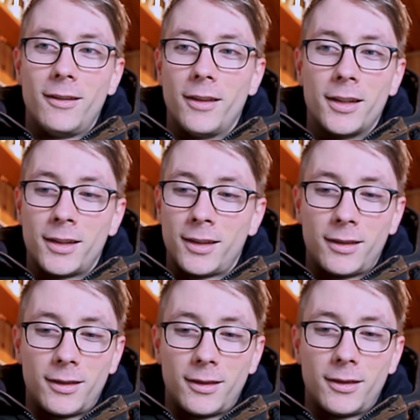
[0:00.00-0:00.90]

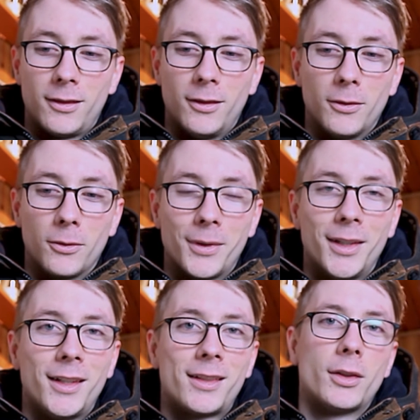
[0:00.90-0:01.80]
That's
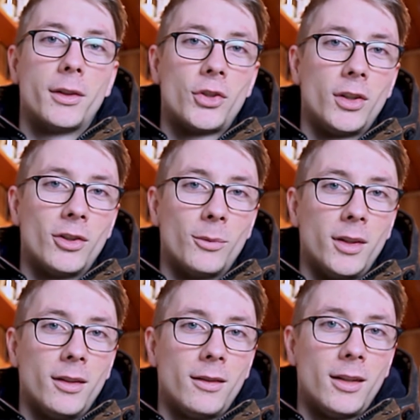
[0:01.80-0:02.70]
really astonishing to
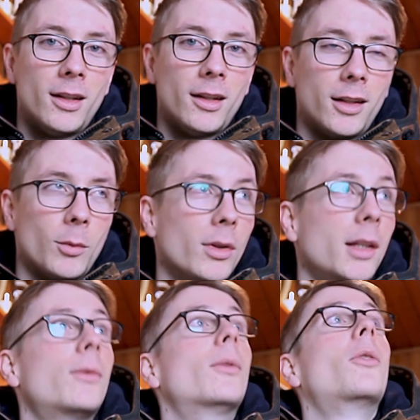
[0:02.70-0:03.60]
me, and I
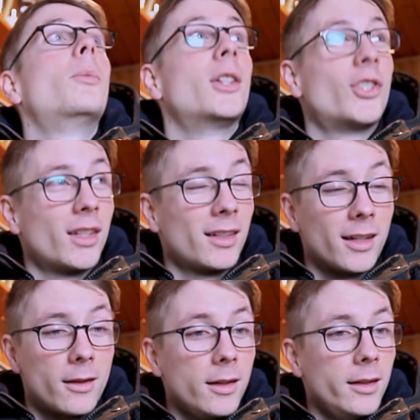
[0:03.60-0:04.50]
believe with pictures
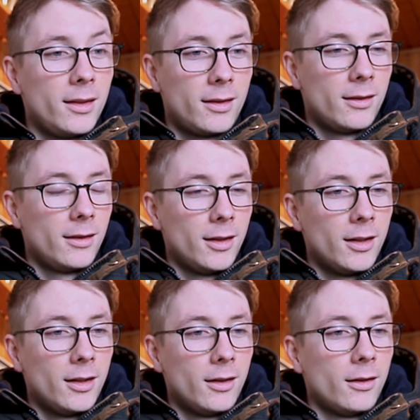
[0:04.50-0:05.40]
like these
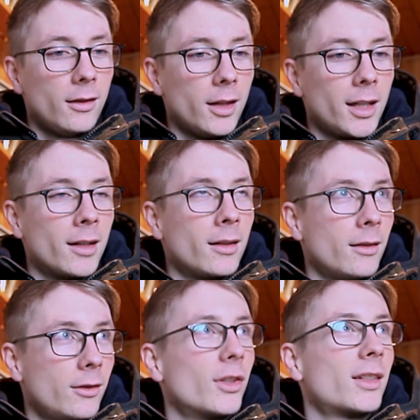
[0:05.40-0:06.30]
that
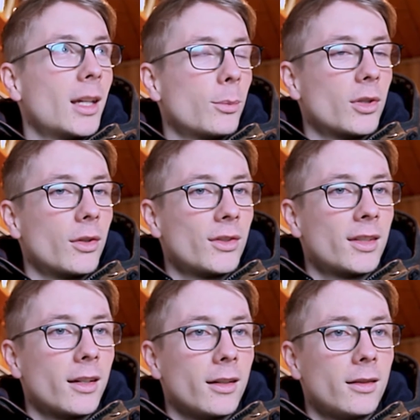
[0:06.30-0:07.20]
are just captured
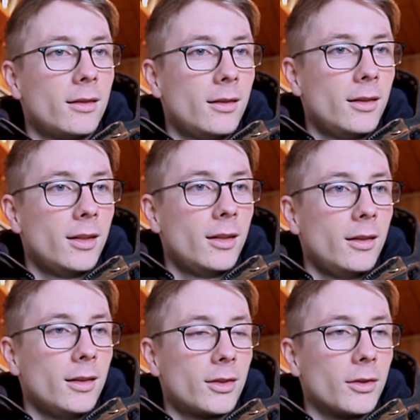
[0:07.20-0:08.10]
outside
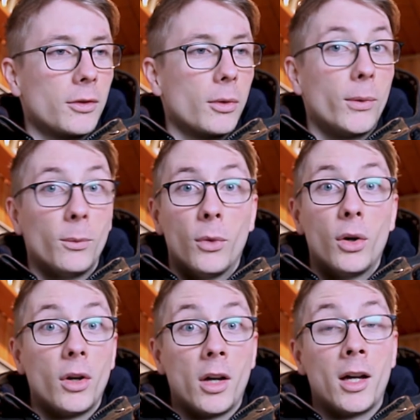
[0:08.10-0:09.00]
it's gonna grow even
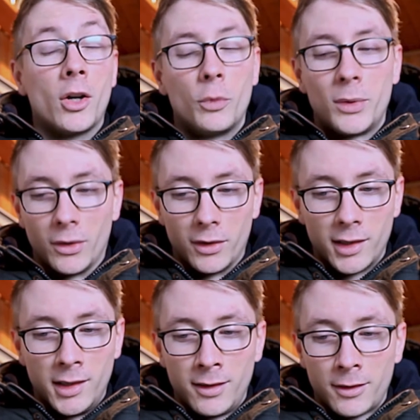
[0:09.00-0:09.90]
more, I hope so at
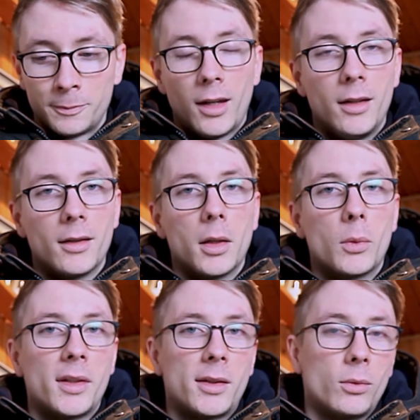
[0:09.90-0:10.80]
least. And I
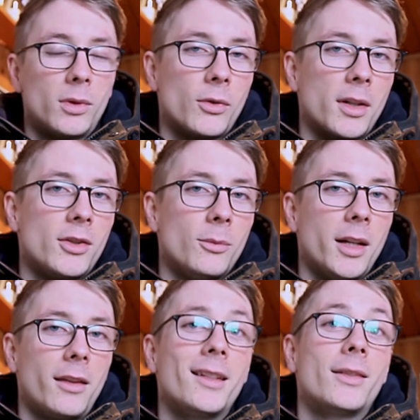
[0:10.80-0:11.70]
always try to
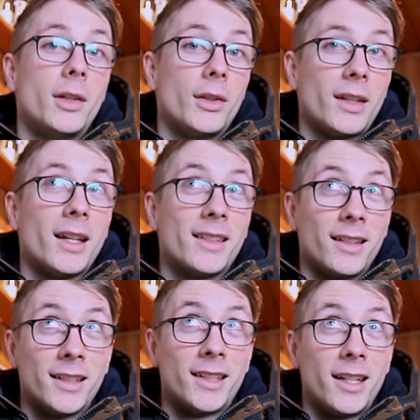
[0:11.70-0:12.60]
make these videos as
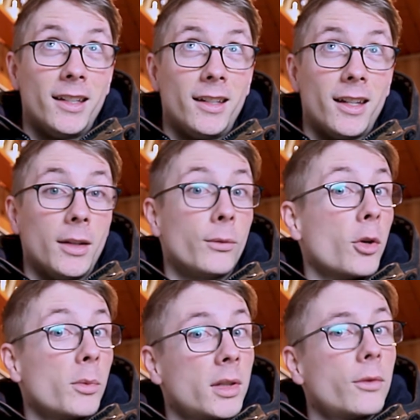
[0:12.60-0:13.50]
entertaining,
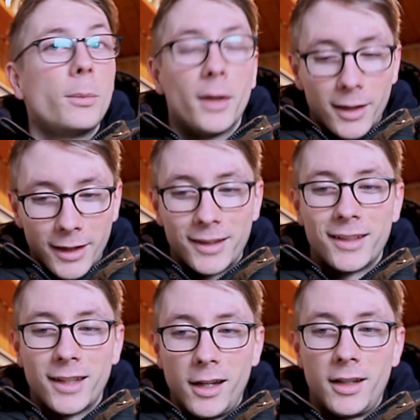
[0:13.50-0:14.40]
informative, but
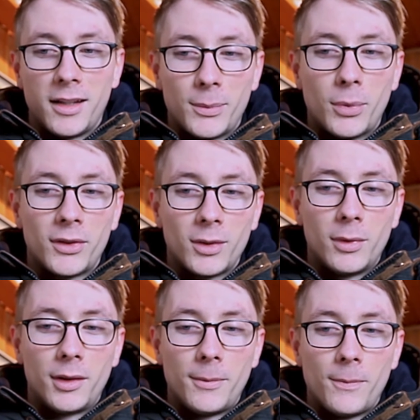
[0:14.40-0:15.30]
entertaining as
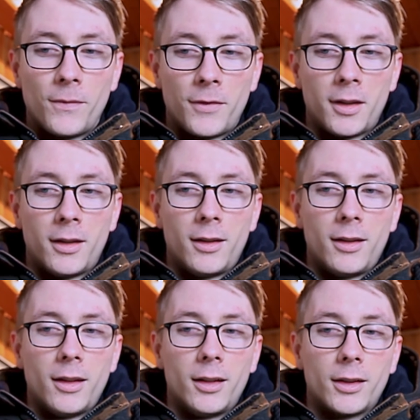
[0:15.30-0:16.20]
possible.
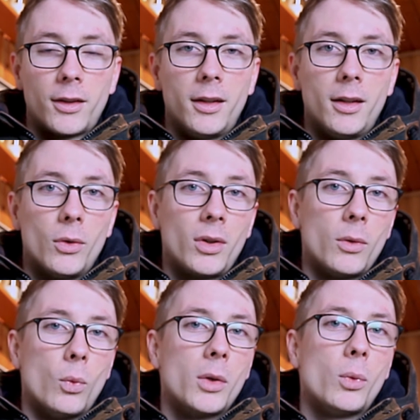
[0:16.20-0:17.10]
And I think
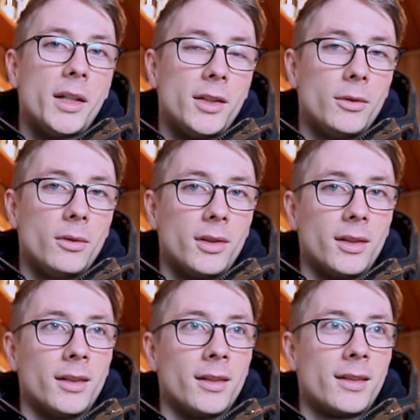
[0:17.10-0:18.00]
one way to do
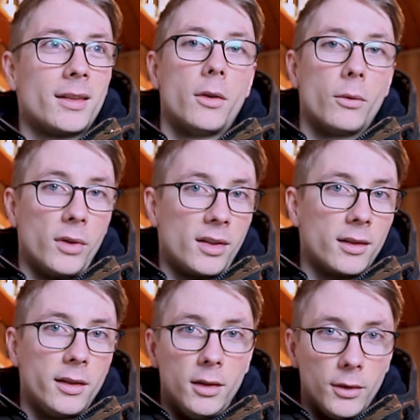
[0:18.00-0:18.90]
it is,
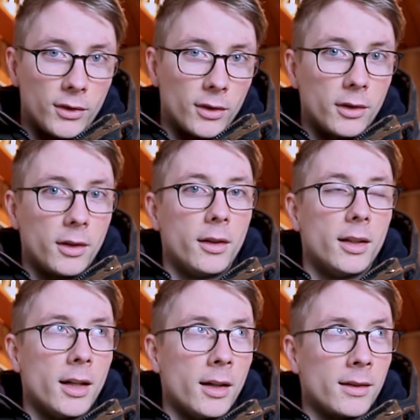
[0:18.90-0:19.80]
recently you saw it in the
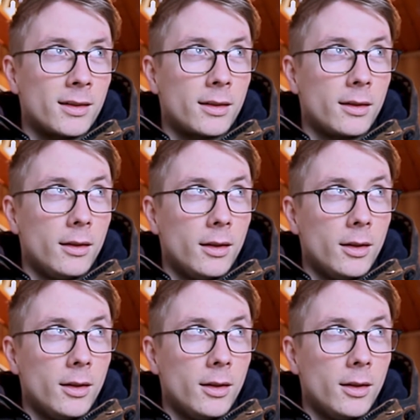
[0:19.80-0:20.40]
last